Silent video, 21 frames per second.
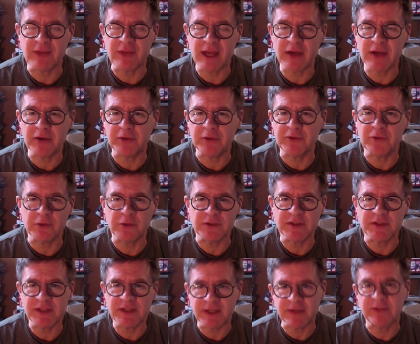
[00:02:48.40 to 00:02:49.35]
of that goes
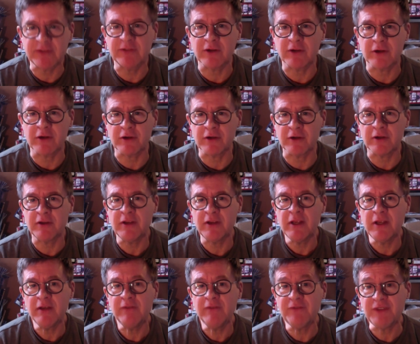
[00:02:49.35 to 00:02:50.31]
towards Kickstarter
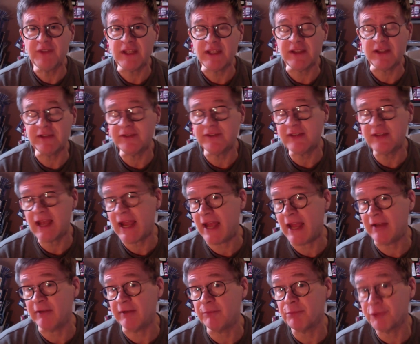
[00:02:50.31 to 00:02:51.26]
fees and
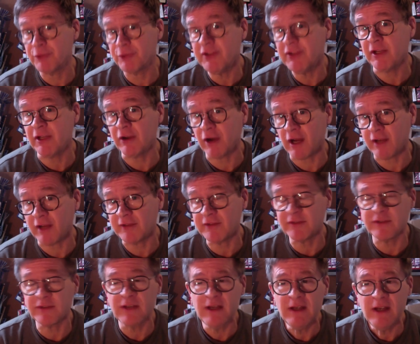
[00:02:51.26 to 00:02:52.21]
printing costs.
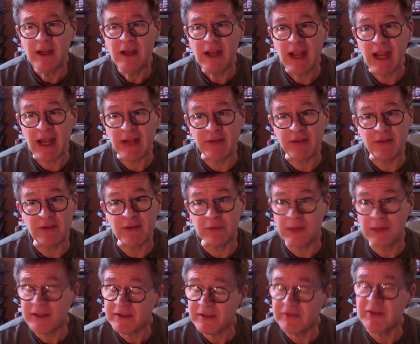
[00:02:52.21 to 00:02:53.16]
And the
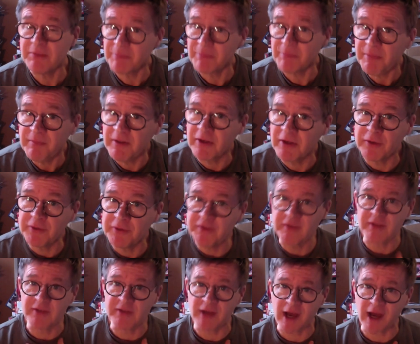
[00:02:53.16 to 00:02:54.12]
rest of it goes
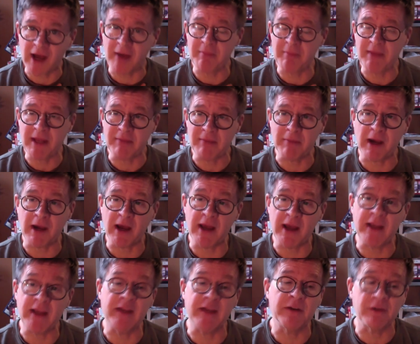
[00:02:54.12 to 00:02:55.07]
into Tom and
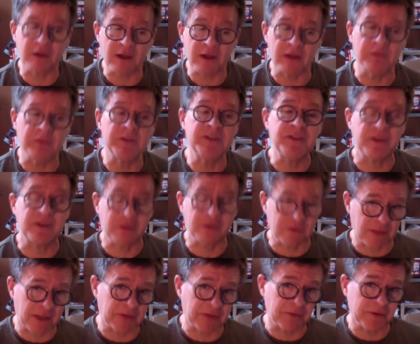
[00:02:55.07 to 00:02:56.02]
my and our colorist and our
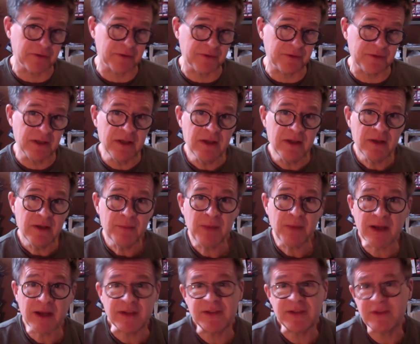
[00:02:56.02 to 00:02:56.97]
letterers
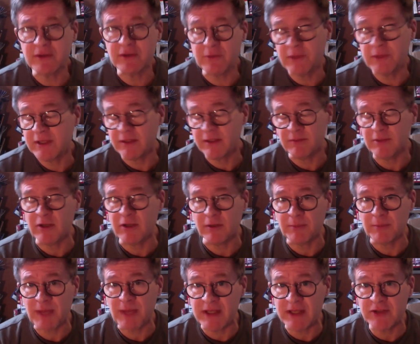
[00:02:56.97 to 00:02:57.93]
pockets so that we can, you know,
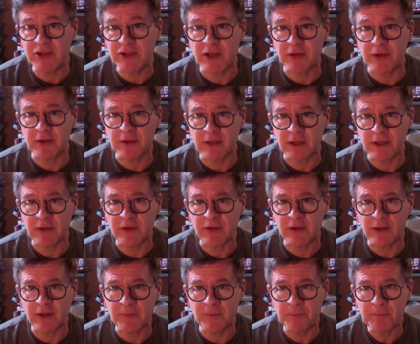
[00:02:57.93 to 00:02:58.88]
pay each other and
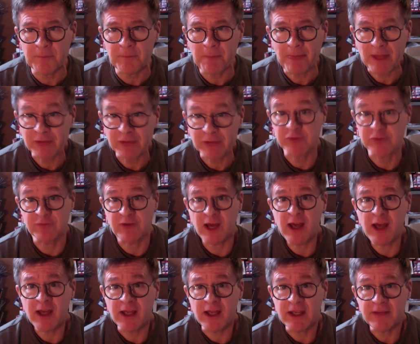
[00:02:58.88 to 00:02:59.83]
uh,
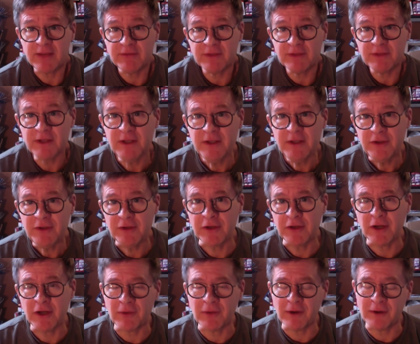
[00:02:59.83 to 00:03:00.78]
survive. You
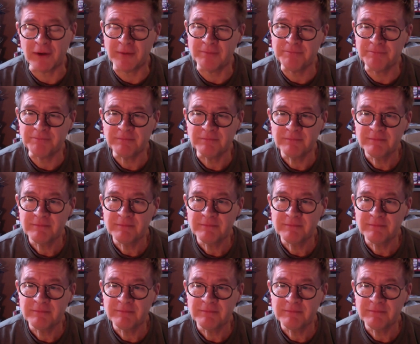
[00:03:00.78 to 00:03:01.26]
know, um,